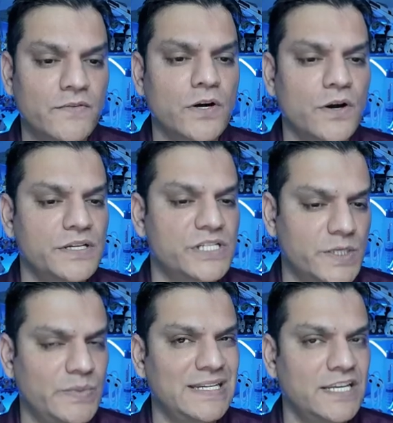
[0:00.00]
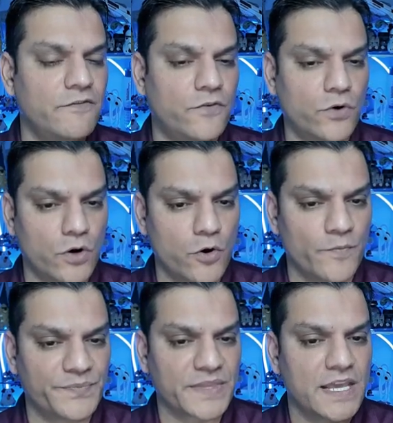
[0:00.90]
were on GPT
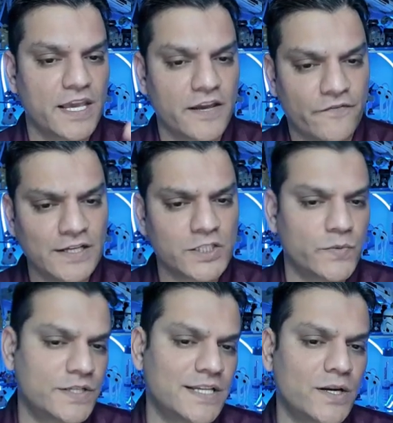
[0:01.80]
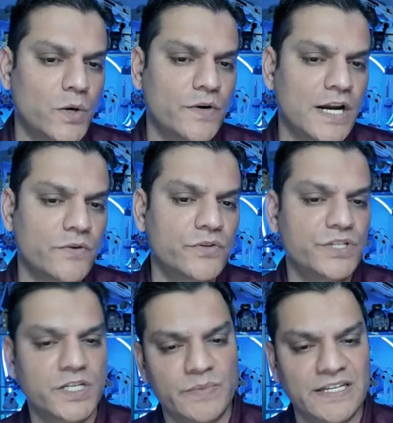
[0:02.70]
4.0. If I switch that over now to
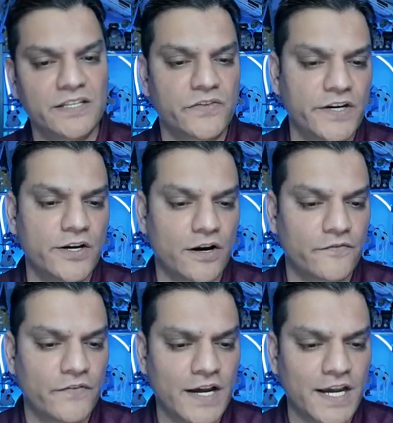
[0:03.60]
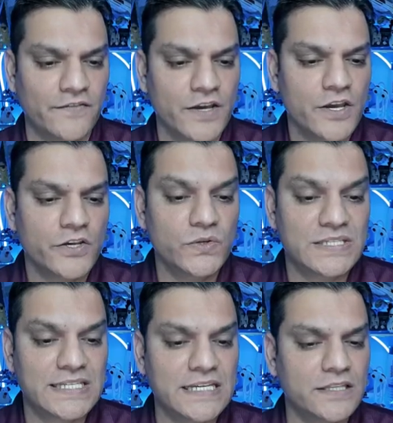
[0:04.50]
GPT 3.5, you
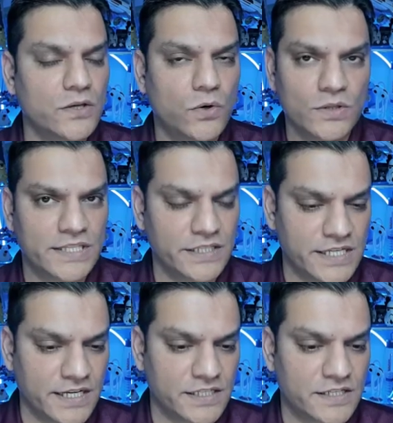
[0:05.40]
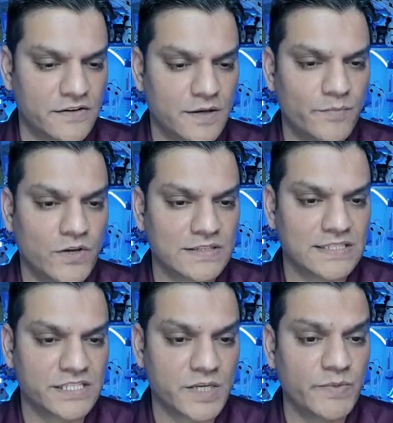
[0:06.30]
see the whole thing changed because
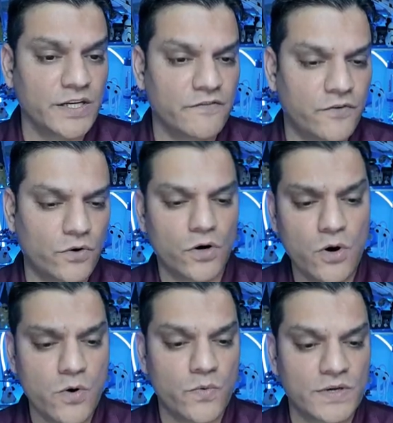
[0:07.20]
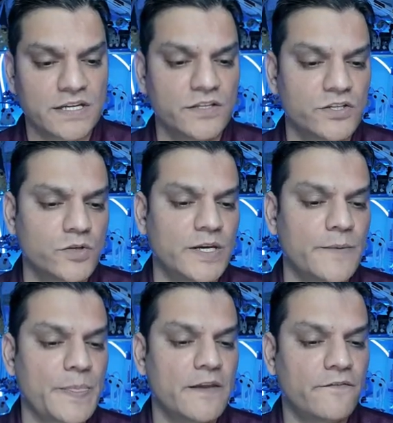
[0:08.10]
GPT 4.0 was consuming
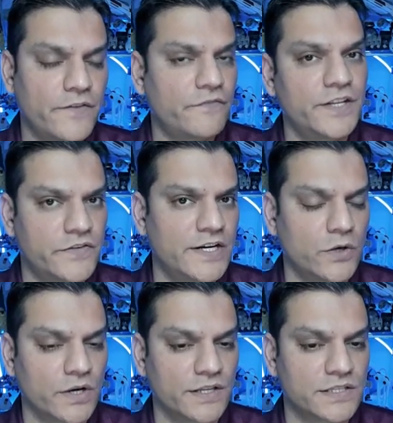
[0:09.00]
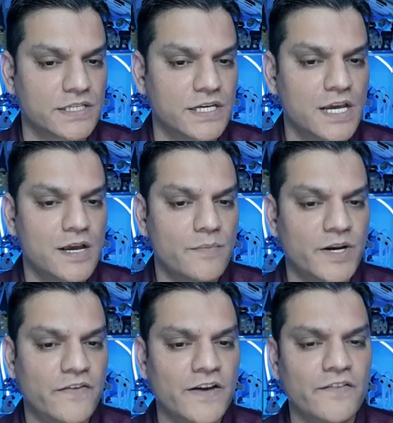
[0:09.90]
53 tokens. But
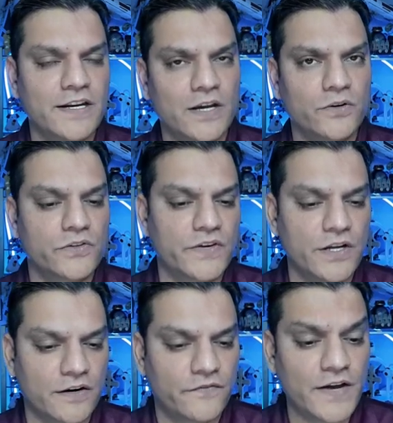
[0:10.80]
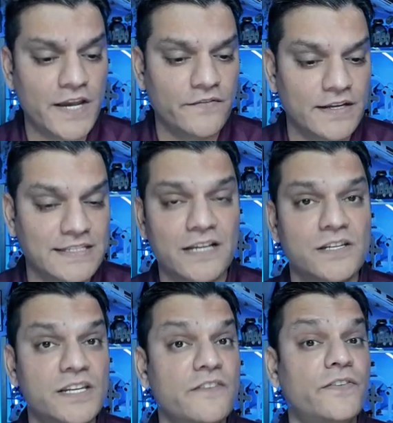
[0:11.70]
if I went down to 3.5, it's
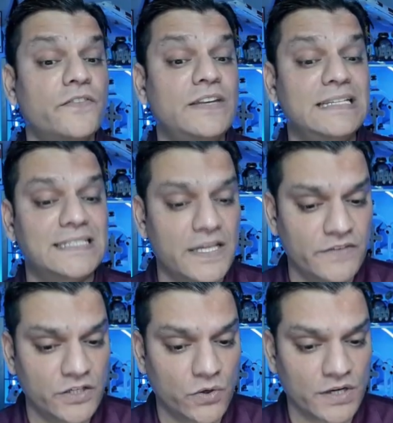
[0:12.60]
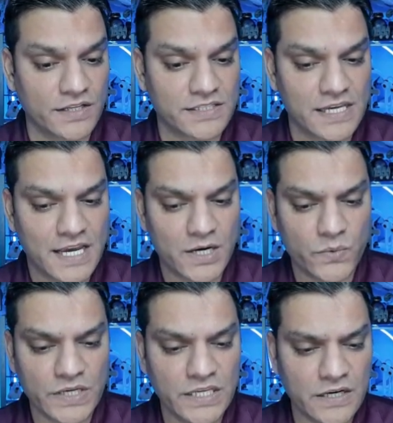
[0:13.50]
actually 57 tokens. And
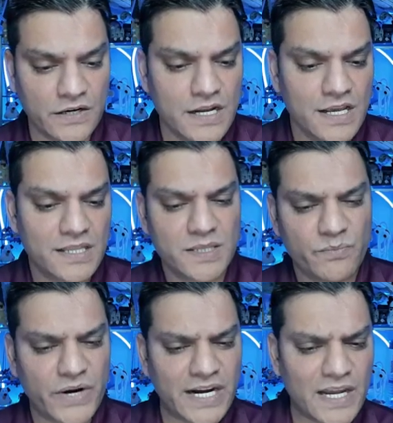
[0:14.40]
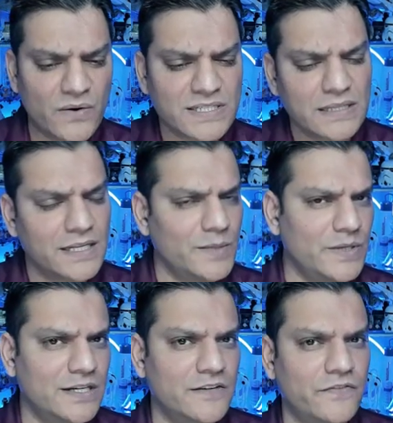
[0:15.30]
over here, the breakdown is a little
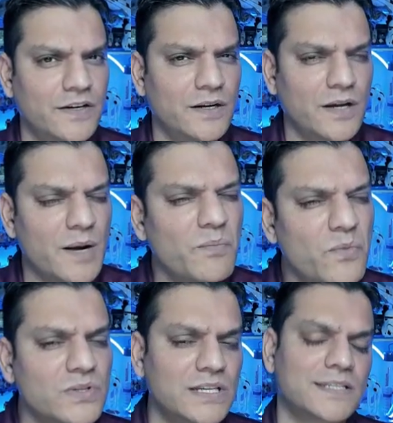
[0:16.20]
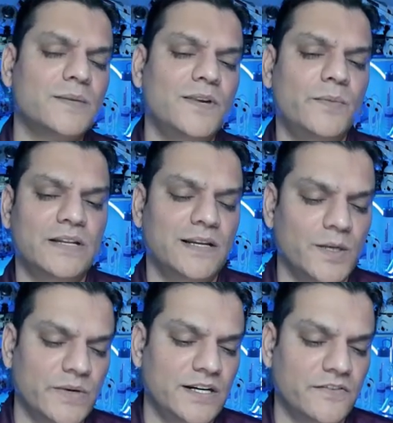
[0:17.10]
bit different and mostly similar, but a little
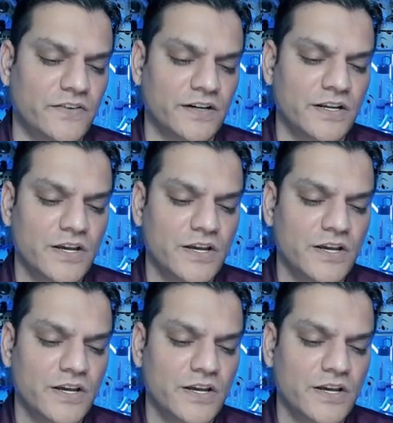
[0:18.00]
bit different.